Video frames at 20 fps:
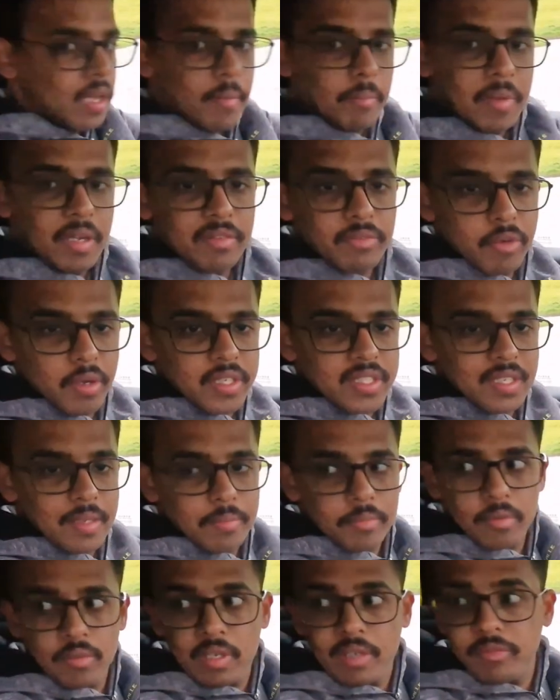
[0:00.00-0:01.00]
But for
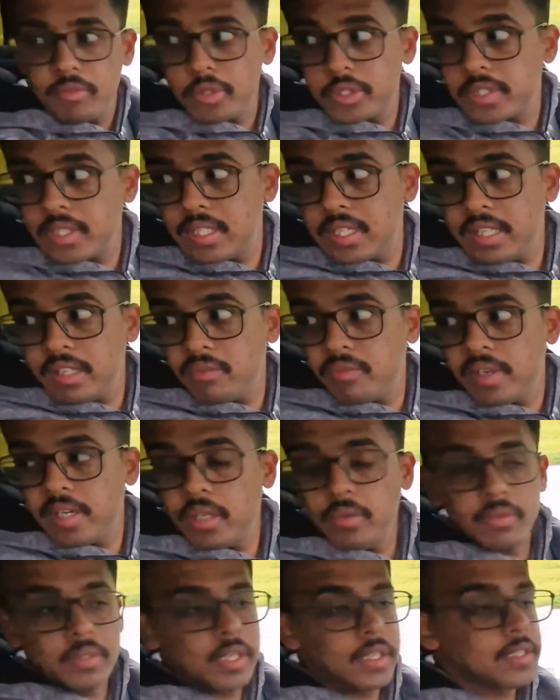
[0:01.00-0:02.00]
example, unfortunately the
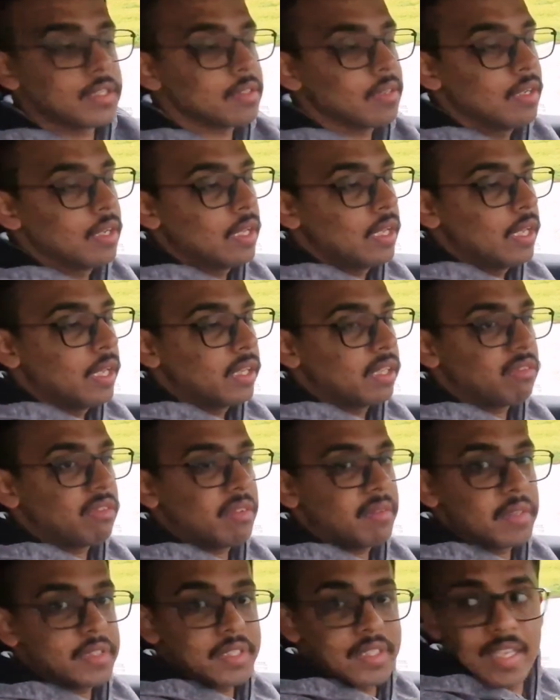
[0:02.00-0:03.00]
Renault does. The
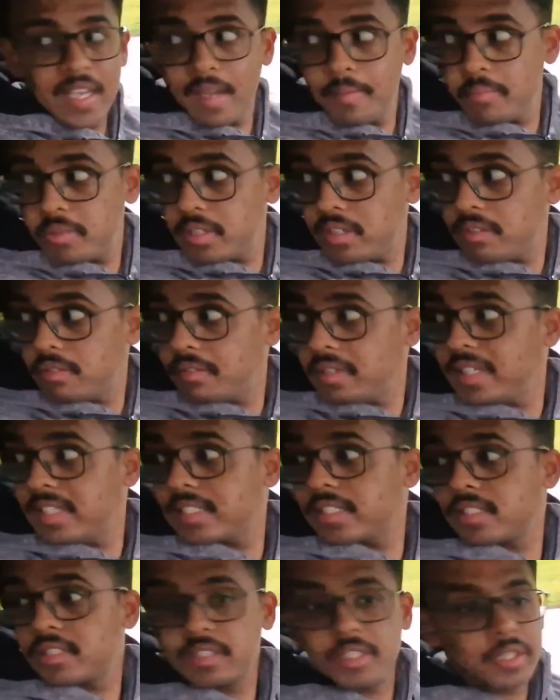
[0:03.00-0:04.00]
reversing camera
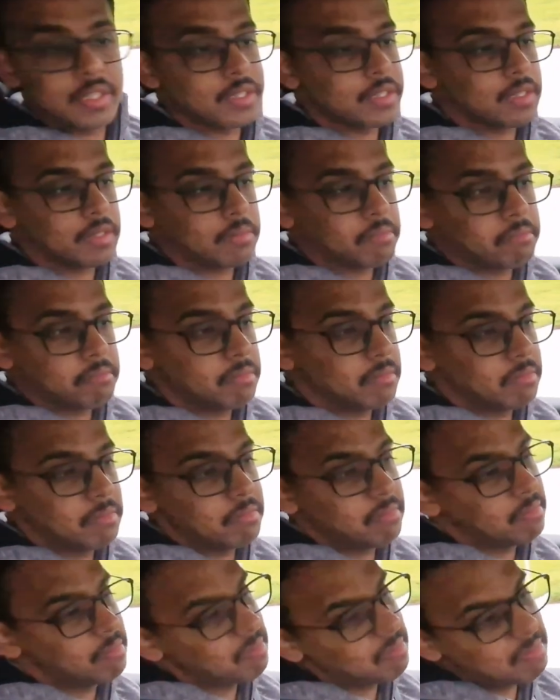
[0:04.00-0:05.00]
is just
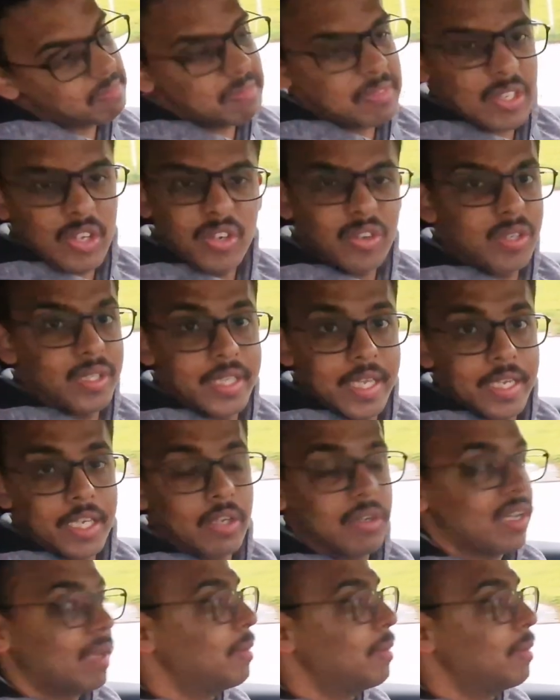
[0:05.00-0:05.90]
not all that good.